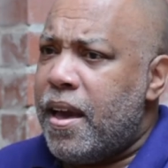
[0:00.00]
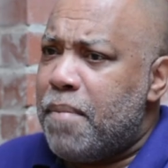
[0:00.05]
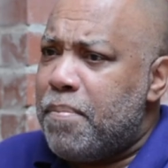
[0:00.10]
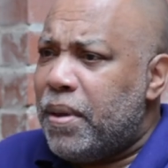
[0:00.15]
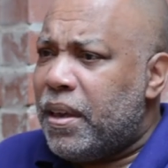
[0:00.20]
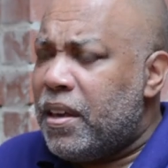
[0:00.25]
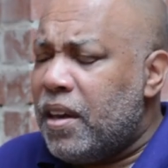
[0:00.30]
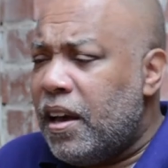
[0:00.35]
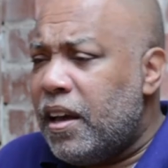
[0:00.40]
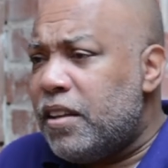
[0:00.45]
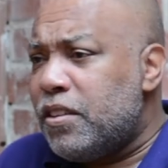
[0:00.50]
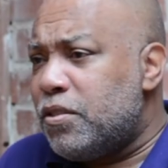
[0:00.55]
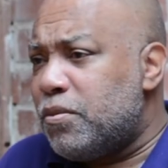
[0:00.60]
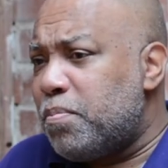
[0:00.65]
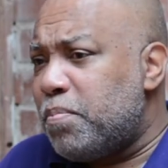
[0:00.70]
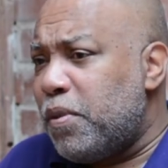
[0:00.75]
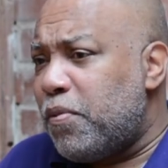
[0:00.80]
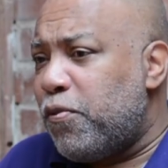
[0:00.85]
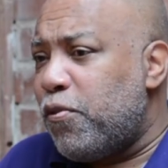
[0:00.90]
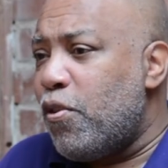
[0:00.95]
Because
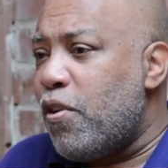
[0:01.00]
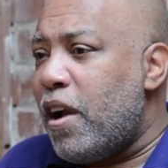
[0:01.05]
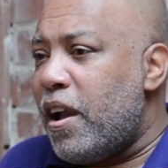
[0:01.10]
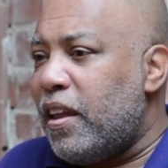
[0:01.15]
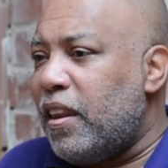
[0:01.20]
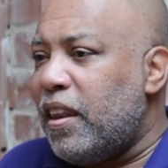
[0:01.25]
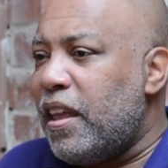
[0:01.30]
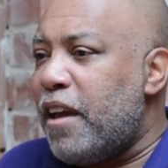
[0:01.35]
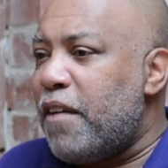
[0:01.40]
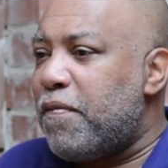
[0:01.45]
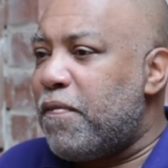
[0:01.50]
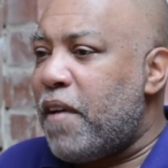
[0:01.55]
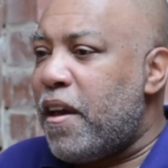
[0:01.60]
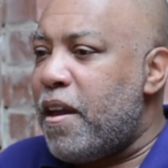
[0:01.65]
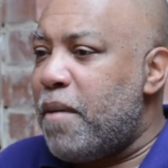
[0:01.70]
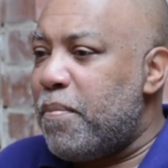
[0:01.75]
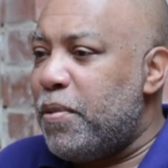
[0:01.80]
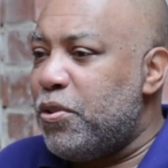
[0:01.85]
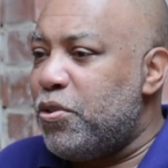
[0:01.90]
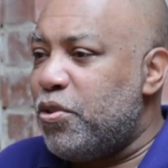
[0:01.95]
before I left, I
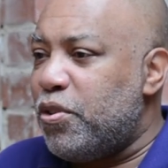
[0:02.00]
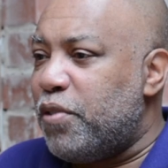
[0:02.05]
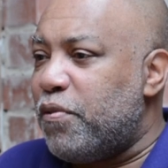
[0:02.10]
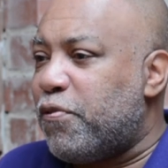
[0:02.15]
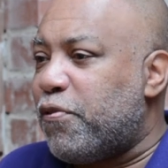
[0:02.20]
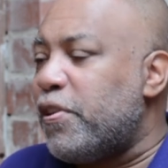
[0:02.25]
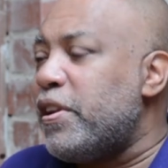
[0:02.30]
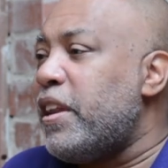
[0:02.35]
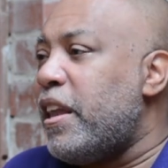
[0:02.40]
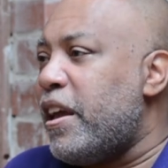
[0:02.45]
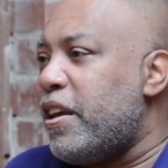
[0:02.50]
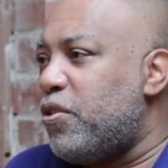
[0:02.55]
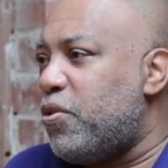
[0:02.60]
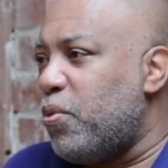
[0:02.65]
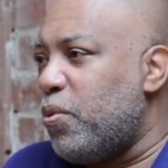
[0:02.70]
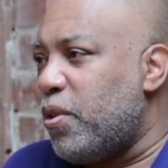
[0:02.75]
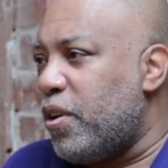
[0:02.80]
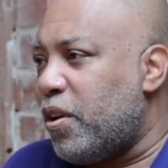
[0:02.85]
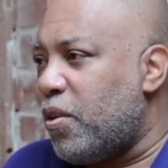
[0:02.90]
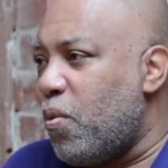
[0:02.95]
had been doing
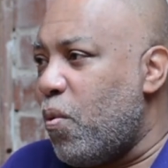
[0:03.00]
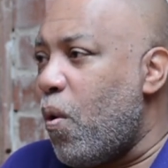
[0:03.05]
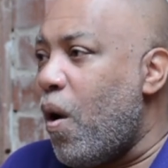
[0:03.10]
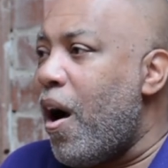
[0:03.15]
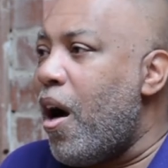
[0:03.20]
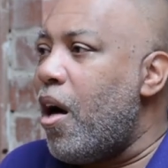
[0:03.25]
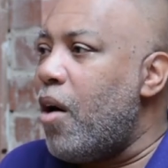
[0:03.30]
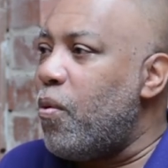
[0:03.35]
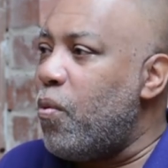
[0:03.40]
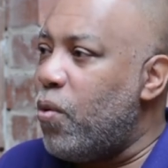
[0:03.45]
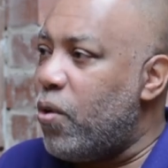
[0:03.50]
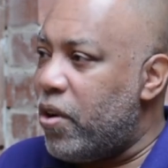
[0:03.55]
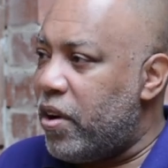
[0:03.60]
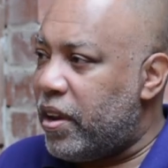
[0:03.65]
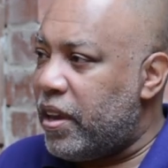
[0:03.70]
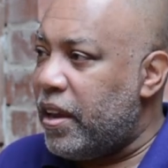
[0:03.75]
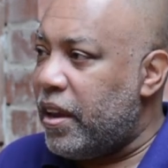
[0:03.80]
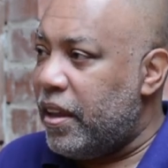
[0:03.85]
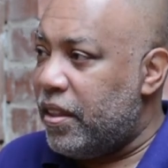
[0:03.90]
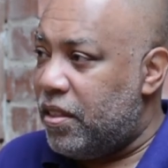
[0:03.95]
freelance work while
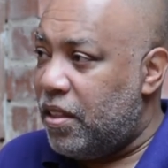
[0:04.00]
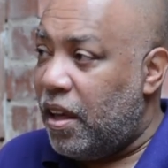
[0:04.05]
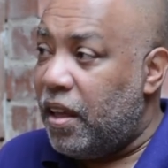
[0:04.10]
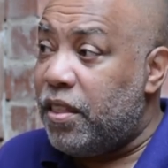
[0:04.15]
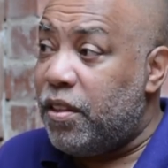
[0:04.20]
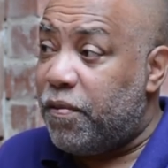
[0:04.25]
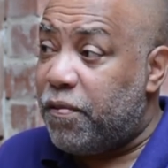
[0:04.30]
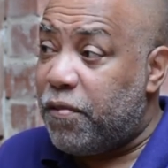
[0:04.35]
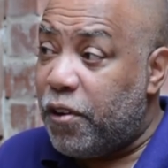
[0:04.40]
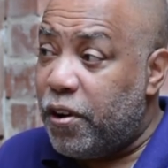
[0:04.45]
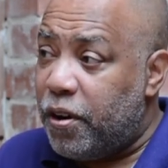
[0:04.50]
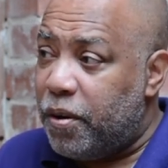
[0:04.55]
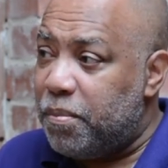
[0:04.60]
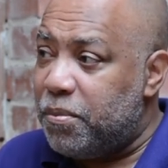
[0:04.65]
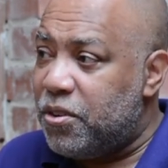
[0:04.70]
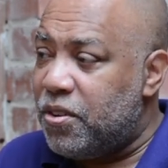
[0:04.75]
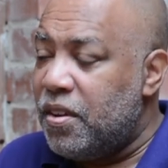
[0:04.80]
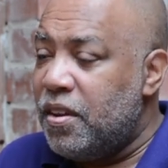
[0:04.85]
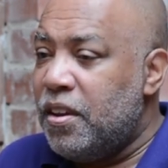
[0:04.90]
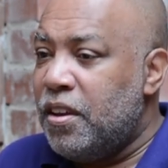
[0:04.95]
working at the other
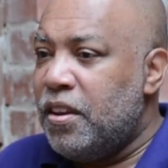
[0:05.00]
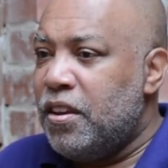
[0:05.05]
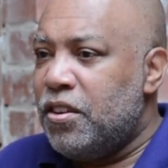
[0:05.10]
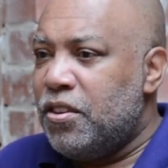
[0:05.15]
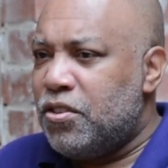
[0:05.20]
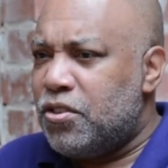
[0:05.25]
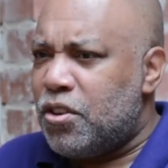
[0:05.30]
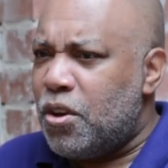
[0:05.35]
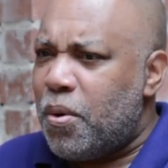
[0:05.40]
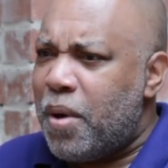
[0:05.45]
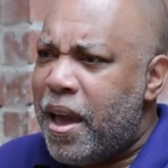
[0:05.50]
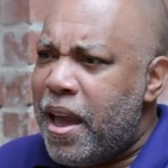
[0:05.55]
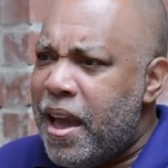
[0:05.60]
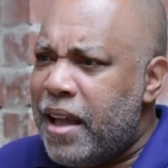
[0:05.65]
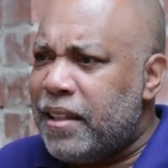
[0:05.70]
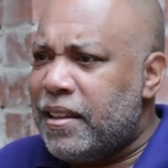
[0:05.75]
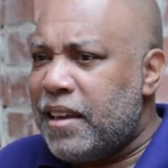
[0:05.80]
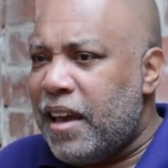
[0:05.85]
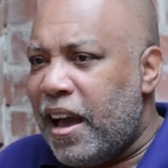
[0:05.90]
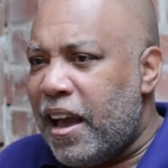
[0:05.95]
firms. So I
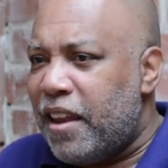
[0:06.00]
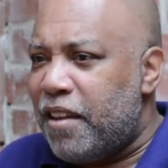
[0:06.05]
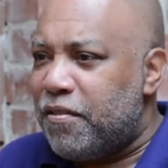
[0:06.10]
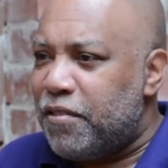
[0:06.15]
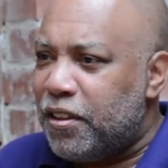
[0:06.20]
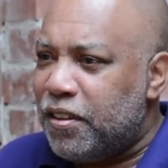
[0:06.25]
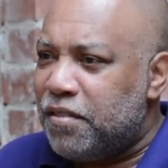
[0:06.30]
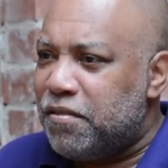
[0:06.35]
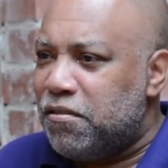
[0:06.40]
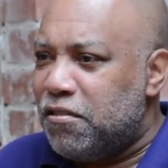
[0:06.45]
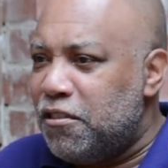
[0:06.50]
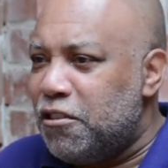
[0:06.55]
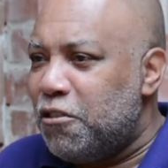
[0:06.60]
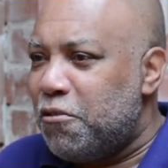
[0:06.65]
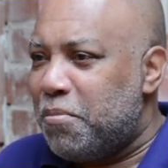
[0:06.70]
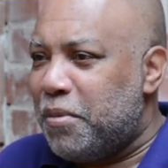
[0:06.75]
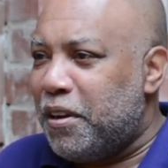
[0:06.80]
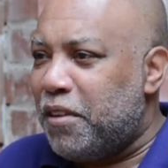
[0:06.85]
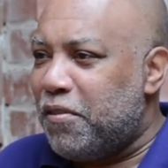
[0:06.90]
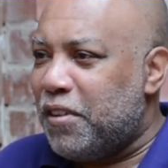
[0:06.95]
had kind of a
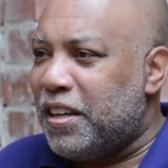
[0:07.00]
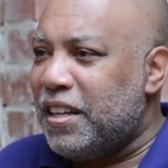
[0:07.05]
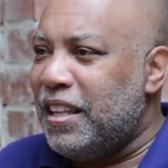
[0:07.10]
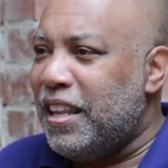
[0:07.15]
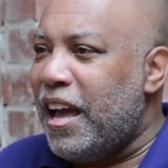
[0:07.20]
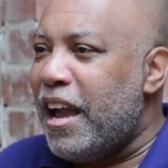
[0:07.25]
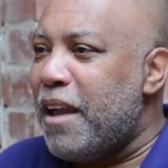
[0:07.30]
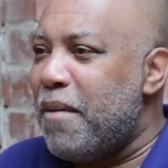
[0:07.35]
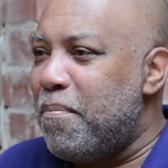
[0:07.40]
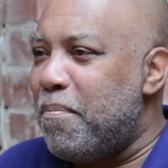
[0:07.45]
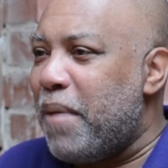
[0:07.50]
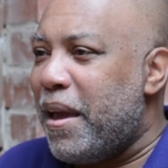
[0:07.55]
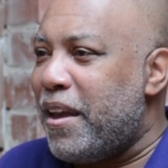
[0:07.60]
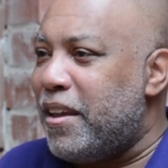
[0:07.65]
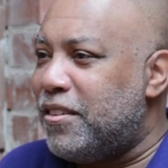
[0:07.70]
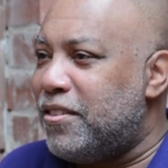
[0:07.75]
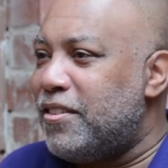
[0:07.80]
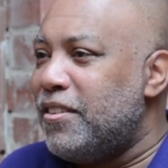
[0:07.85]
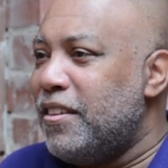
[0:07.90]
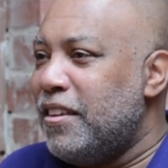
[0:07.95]
little bit of a client
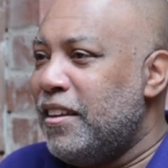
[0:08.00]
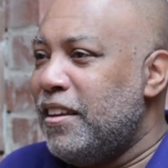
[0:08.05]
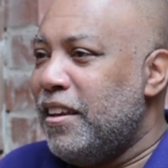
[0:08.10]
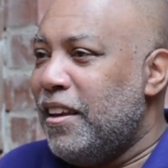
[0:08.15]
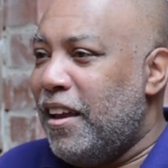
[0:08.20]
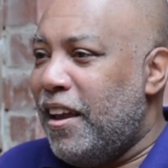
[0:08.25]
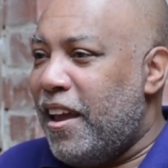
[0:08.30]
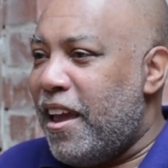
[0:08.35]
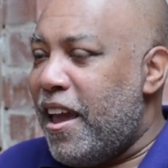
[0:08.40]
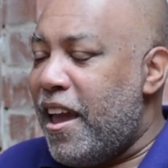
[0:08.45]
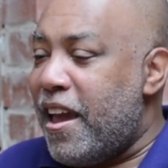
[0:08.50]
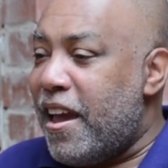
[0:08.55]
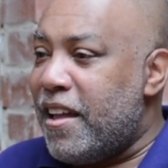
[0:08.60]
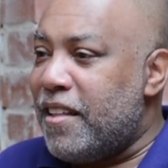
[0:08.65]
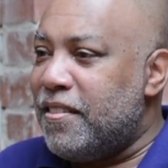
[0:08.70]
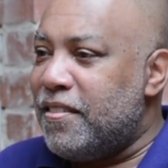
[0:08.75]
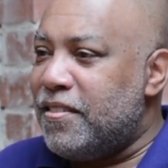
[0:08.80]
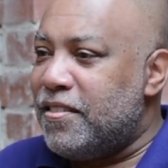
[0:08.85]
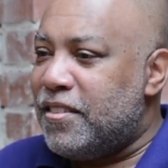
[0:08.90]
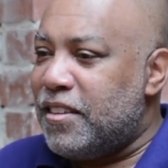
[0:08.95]
base.
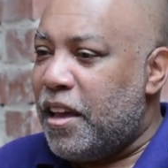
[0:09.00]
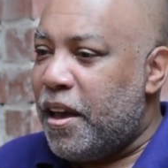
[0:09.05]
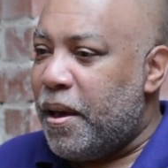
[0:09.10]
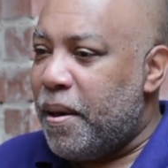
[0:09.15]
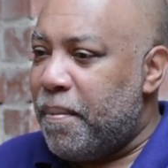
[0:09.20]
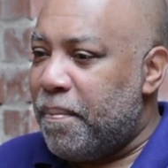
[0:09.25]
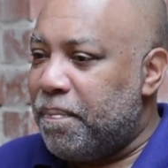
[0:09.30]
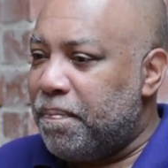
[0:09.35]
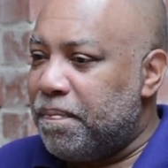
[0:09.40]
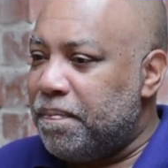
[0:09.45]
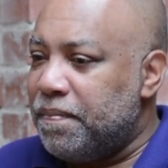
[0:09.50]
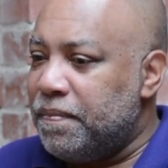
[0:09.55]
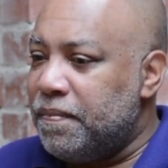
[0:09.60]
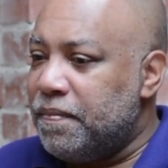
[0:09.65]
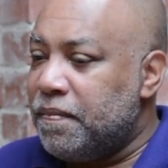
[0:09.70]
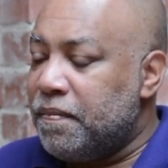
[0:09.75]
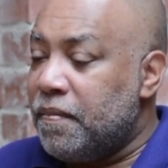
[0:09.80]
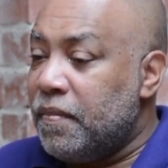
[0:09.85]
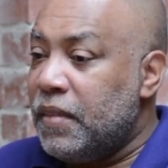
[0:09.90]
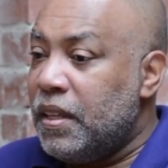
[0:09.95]
And
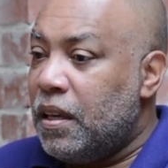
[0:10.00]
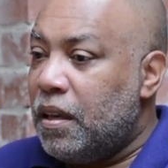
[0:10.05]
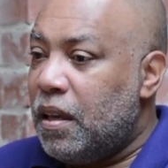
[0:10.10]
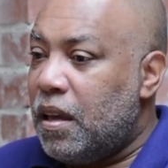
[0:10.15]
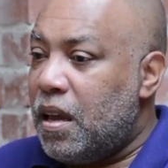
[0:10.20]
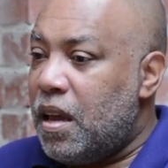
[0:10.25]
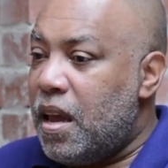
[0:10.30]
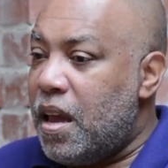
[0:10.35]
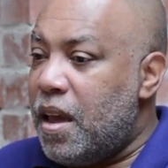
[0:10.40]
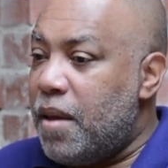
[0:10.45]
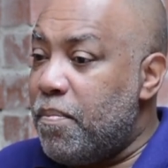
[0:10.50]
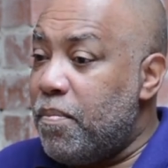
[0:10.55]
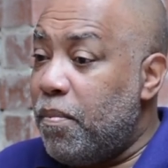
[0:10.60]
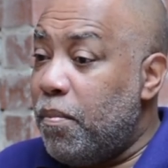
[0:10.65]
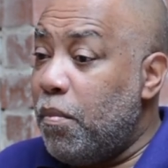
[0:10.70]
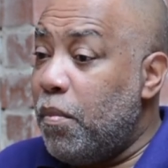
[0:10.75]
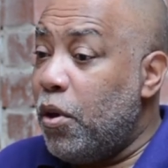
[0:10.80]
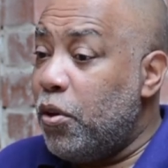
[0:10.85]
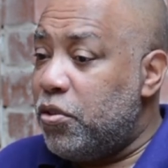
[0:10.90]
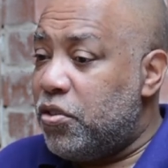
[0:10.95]

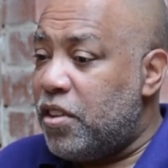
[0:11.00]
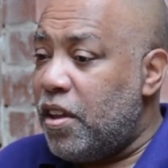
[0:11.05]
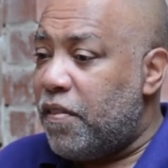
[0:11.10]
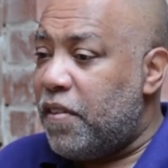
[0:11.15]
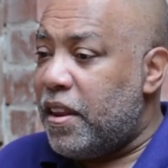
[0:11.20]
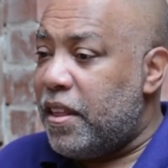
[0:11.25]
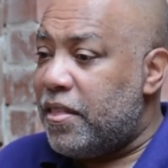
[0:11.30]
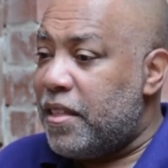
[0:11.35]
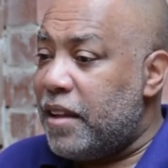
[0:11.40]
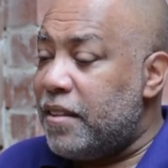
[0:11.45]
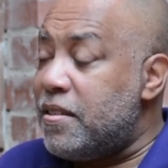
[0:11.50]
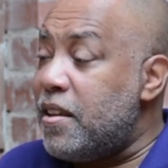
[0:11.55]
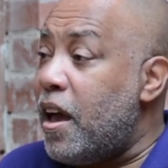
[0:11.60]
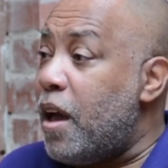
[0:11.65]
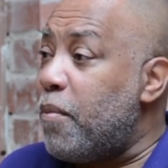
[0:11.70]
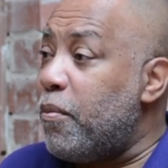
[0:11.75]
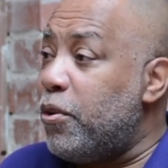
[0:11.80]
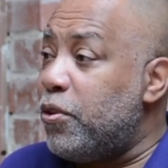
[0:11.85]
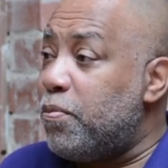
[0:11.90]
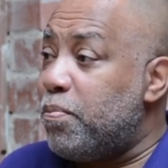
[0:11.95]
most of it at that
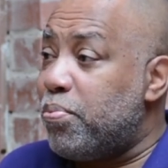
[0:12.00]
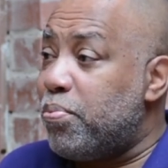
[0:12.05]
time was